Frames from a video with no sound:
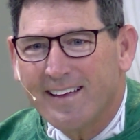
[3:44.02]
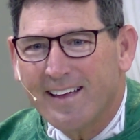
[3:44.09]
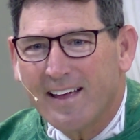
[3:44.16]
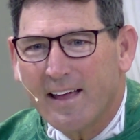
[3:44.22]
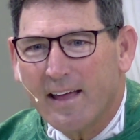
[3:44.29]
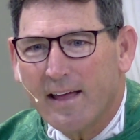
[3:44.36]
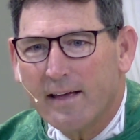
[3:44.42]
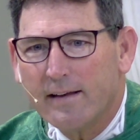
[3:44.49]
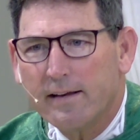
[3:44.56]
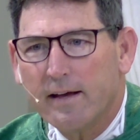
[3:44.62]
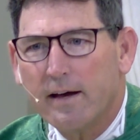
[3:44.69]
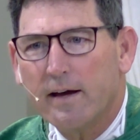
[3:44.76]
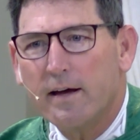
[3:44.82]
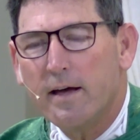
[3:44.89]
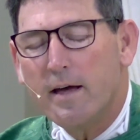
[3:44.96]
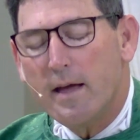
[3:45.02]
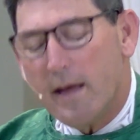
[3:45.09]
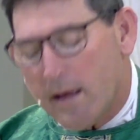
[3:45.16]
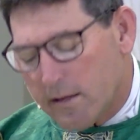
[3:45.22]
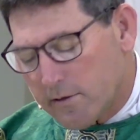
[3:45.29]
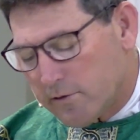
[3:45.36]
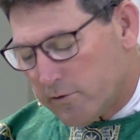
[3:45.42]
And, uh,
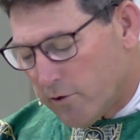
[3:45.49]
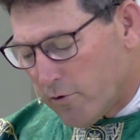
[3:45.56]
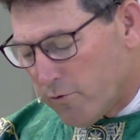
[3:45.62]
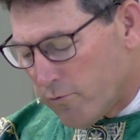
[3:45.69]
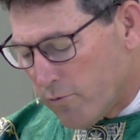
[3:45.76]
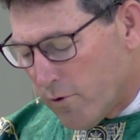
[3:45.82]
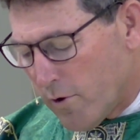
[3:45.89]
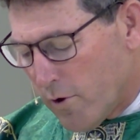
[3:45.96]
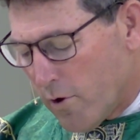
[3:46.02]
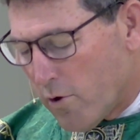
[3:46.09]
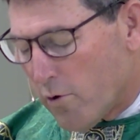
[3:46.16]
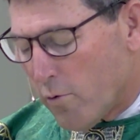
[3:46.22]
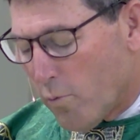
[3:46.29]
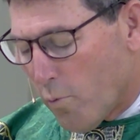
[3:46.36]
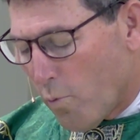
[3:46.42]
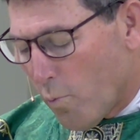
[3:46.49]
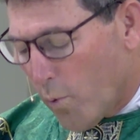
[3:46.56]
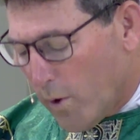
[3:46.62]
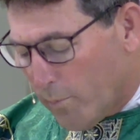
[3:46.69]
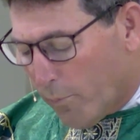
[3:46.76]
and so we